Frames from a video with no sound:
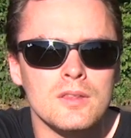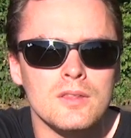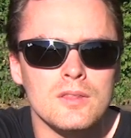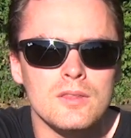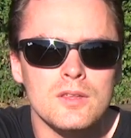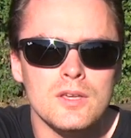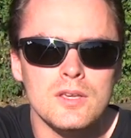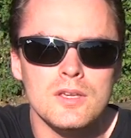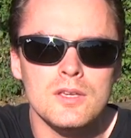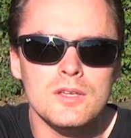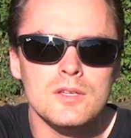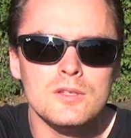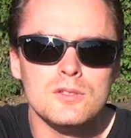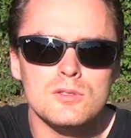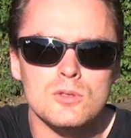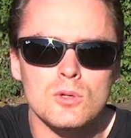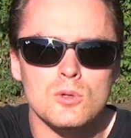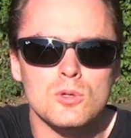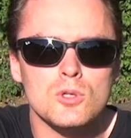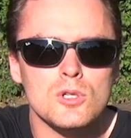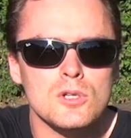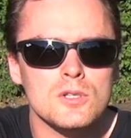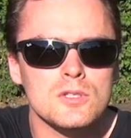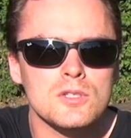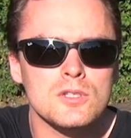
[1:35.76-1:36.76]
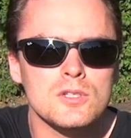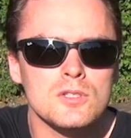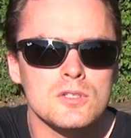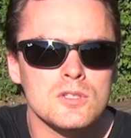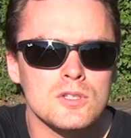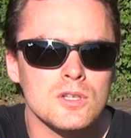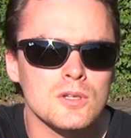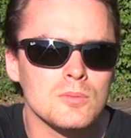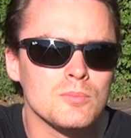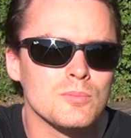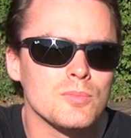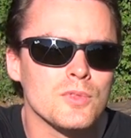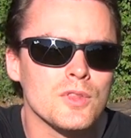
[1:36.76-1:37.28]
the social
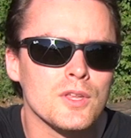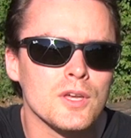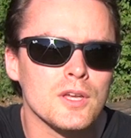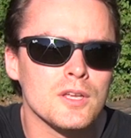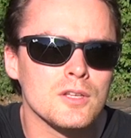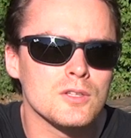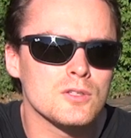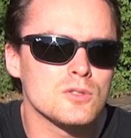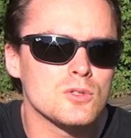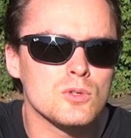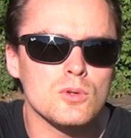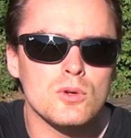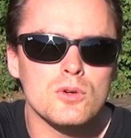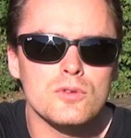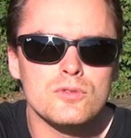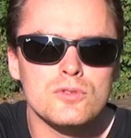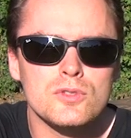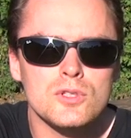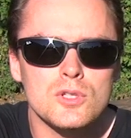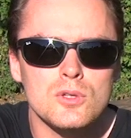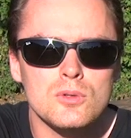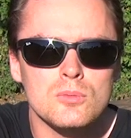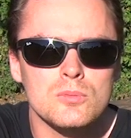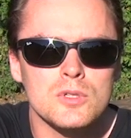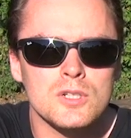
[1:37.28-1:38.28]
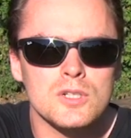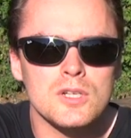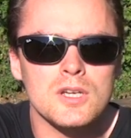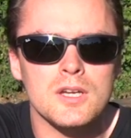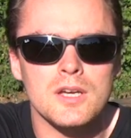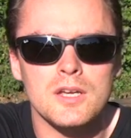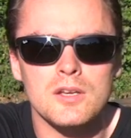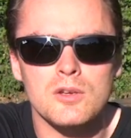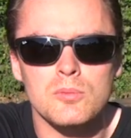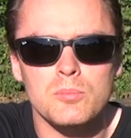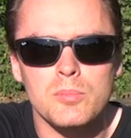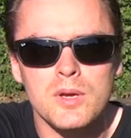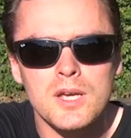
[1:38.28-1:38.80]
system that serves
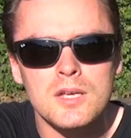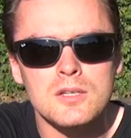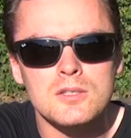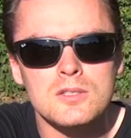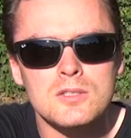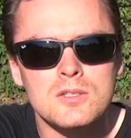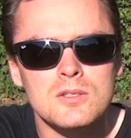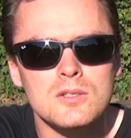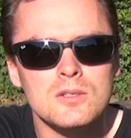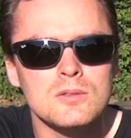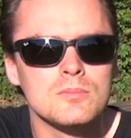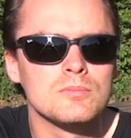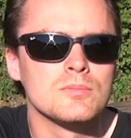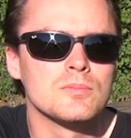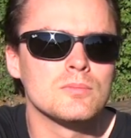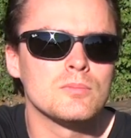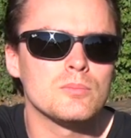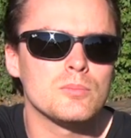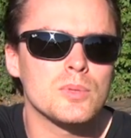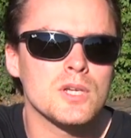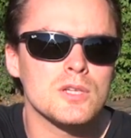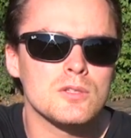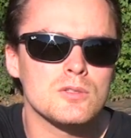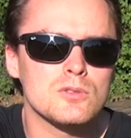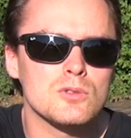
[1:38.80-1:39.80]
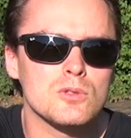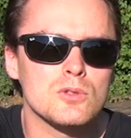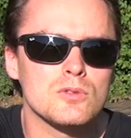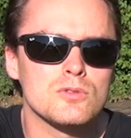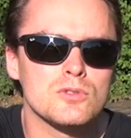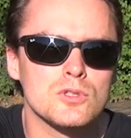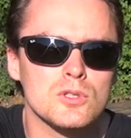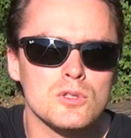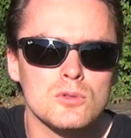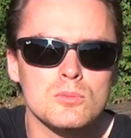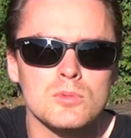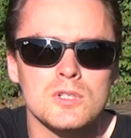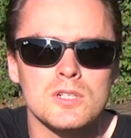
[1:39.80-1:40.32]
humankind best
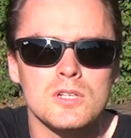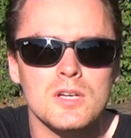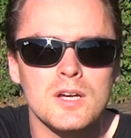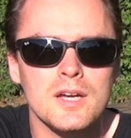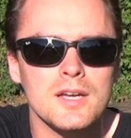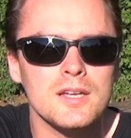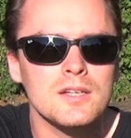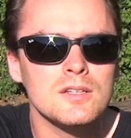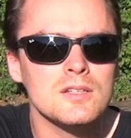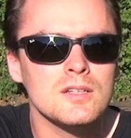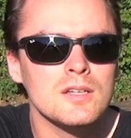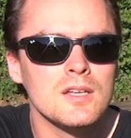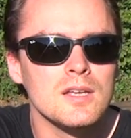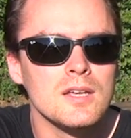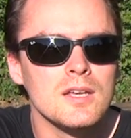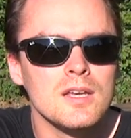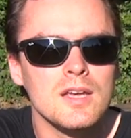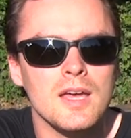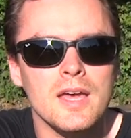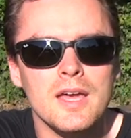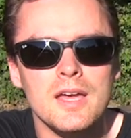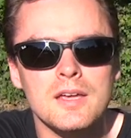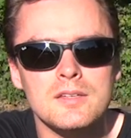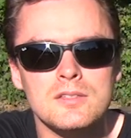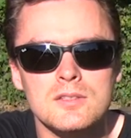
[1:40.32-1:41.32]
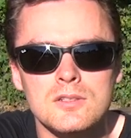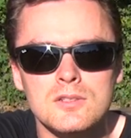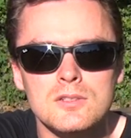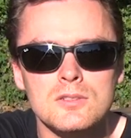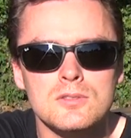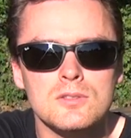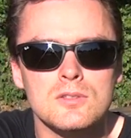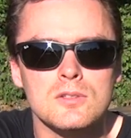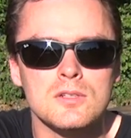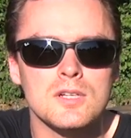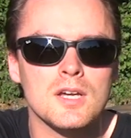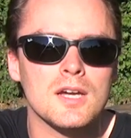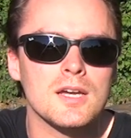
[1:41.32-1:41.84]
serves humankind, as
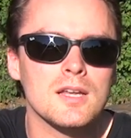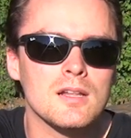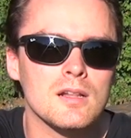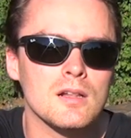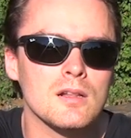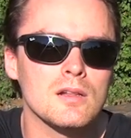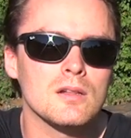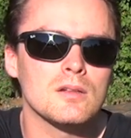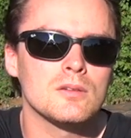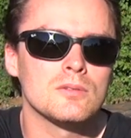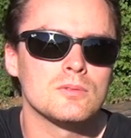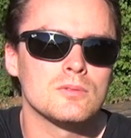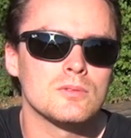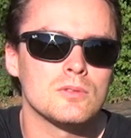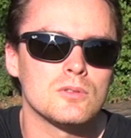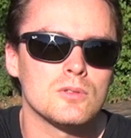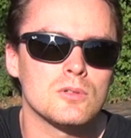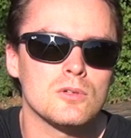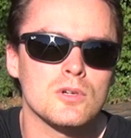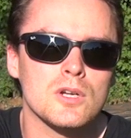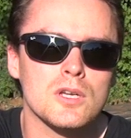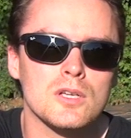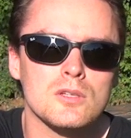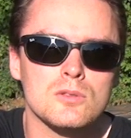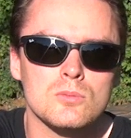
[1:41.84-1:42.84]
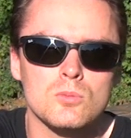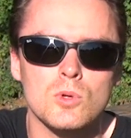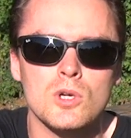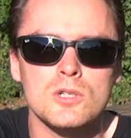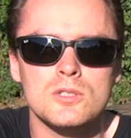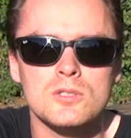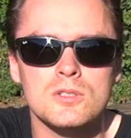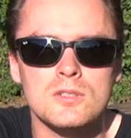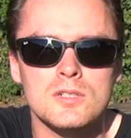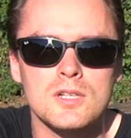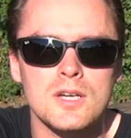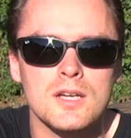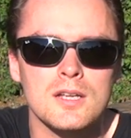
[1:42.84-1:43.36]
is the title, or as
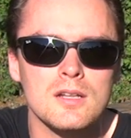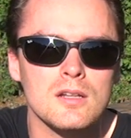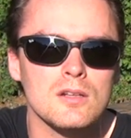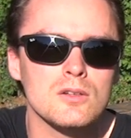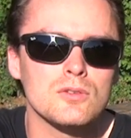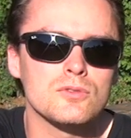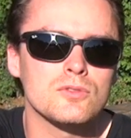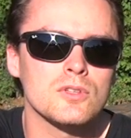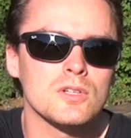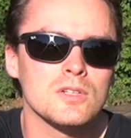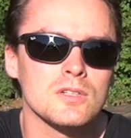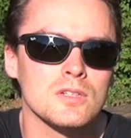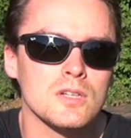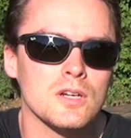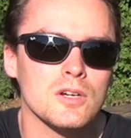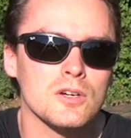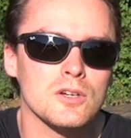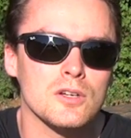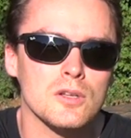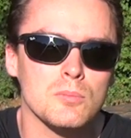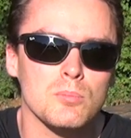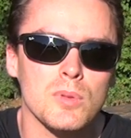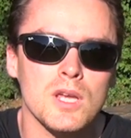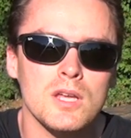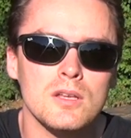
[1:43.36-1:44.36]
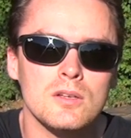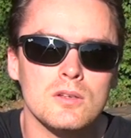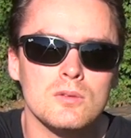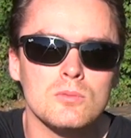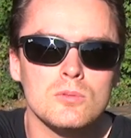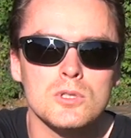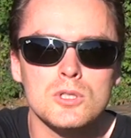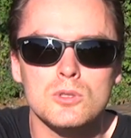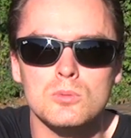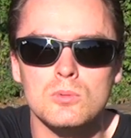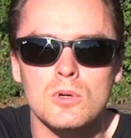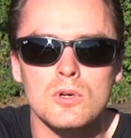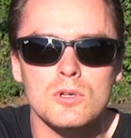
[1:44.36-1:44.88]
was the title of the entire debate,
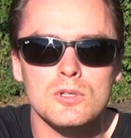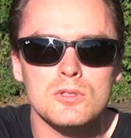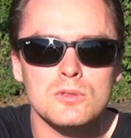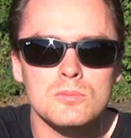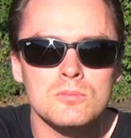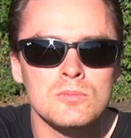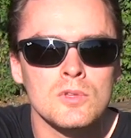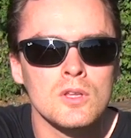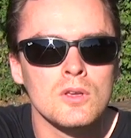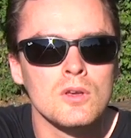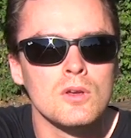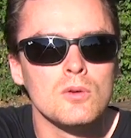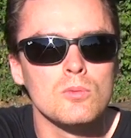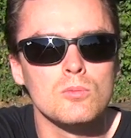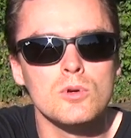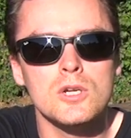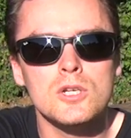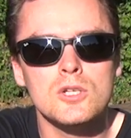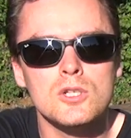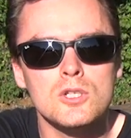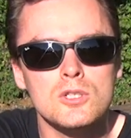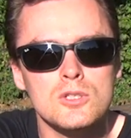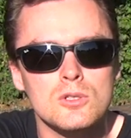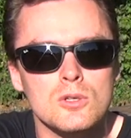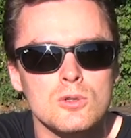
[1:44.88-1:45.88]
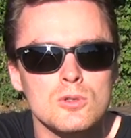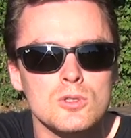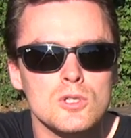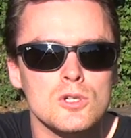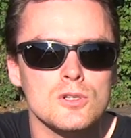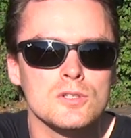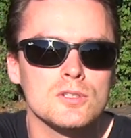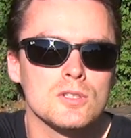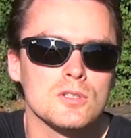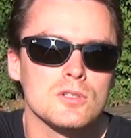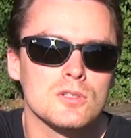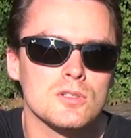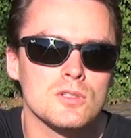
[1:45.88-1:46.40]
which was, which
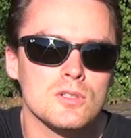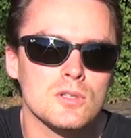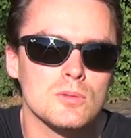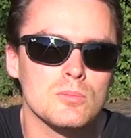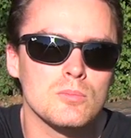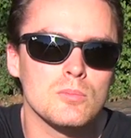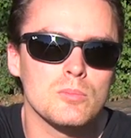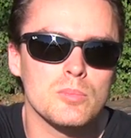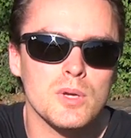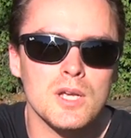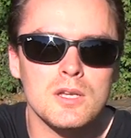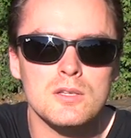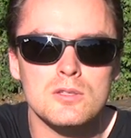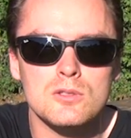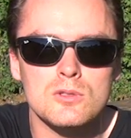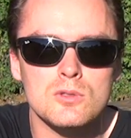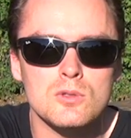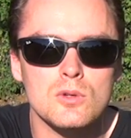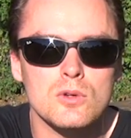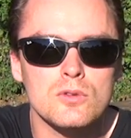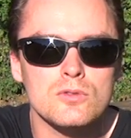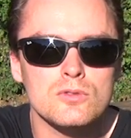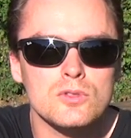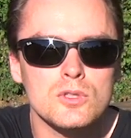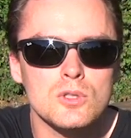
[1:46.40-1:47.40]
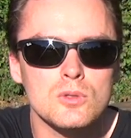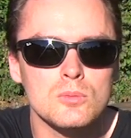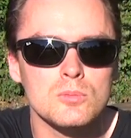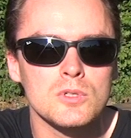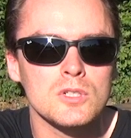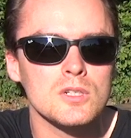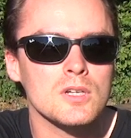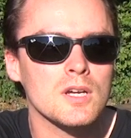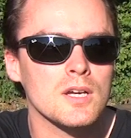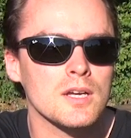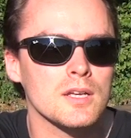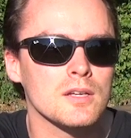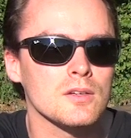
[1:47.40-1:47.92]
social system best serves
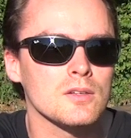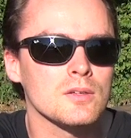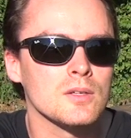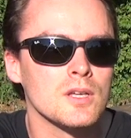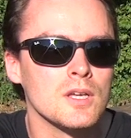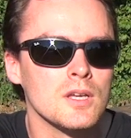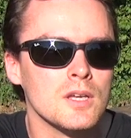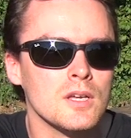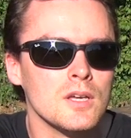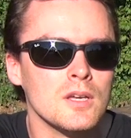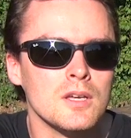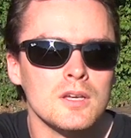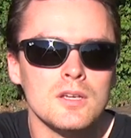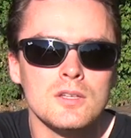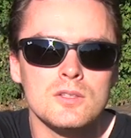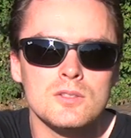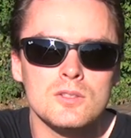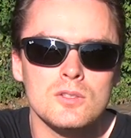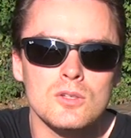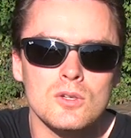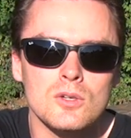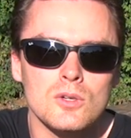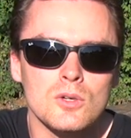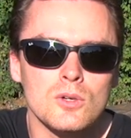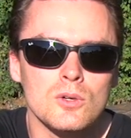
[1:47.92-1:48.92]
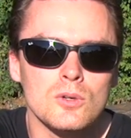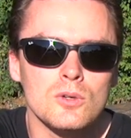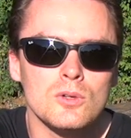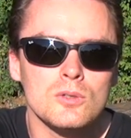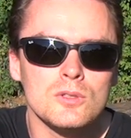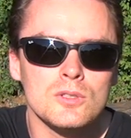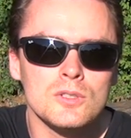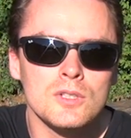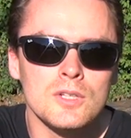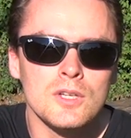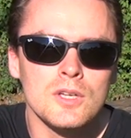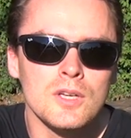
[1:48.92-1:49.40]
humankind? So